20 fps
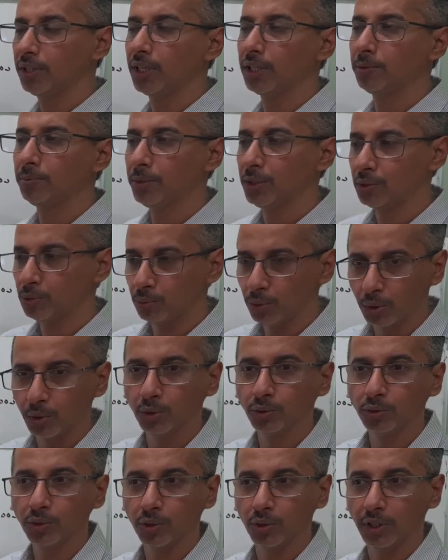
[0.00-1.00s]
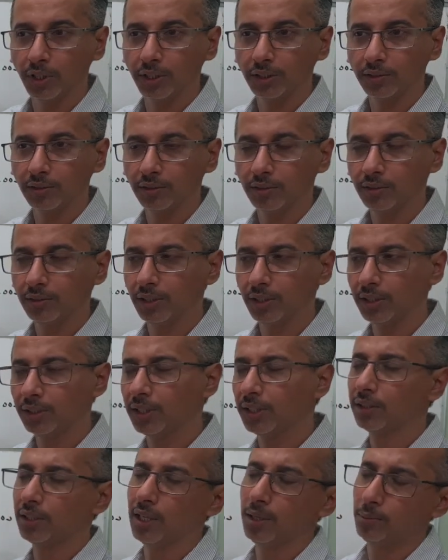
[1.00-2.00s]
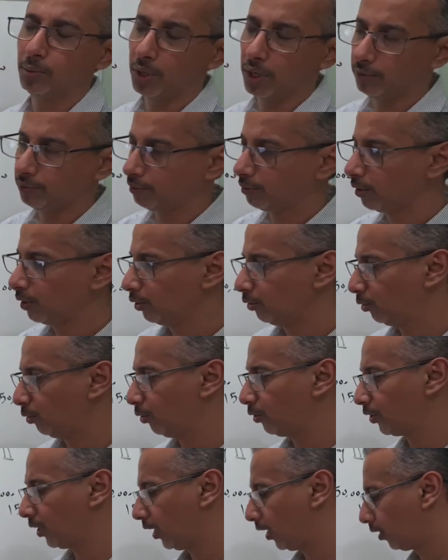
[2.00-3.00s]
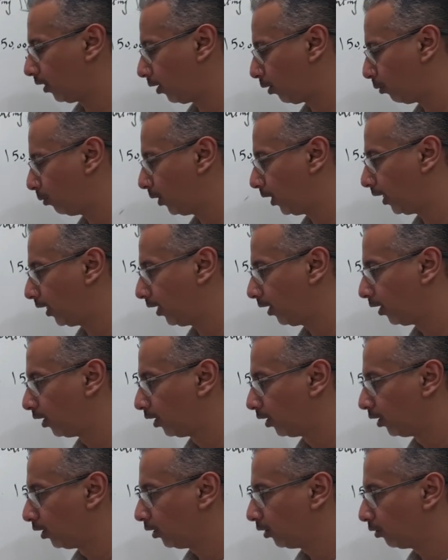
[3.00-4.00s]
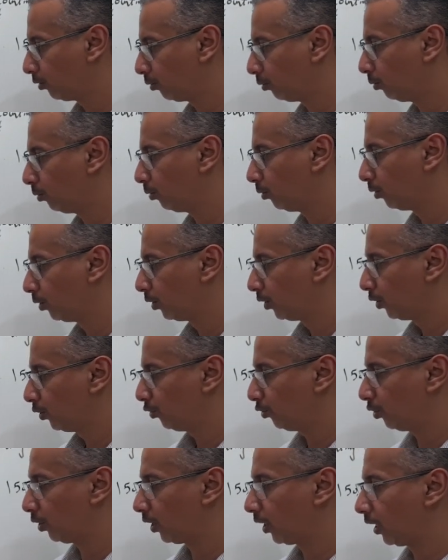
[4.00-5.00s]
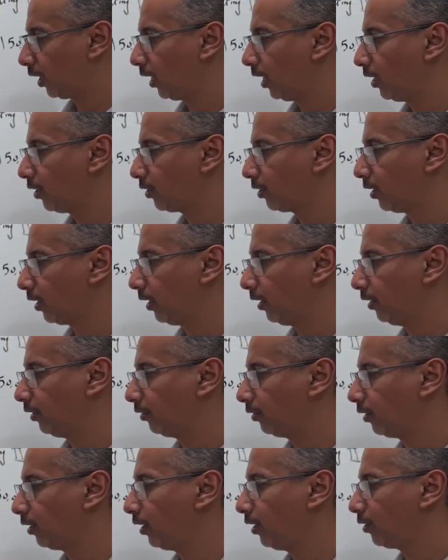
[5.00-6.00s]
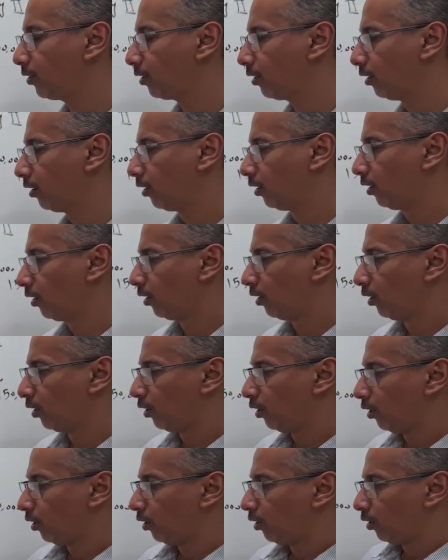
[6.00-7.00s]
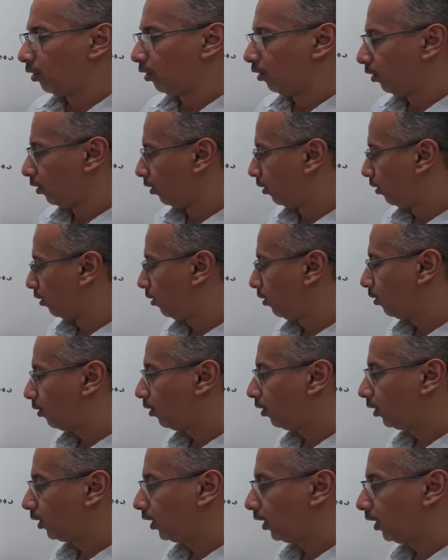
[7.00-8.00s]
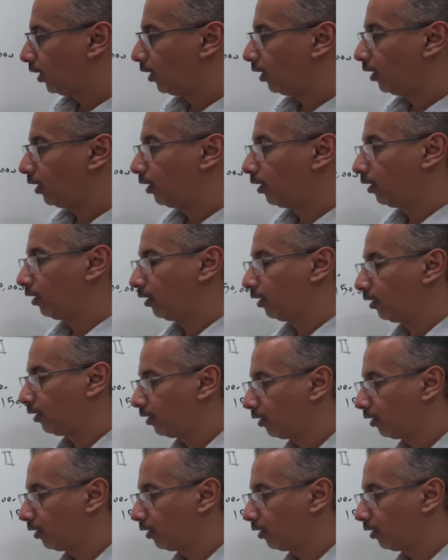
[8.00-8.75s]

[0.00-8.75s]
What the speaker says: That means we control it. At that time, we have to use another way to generalize the entries through the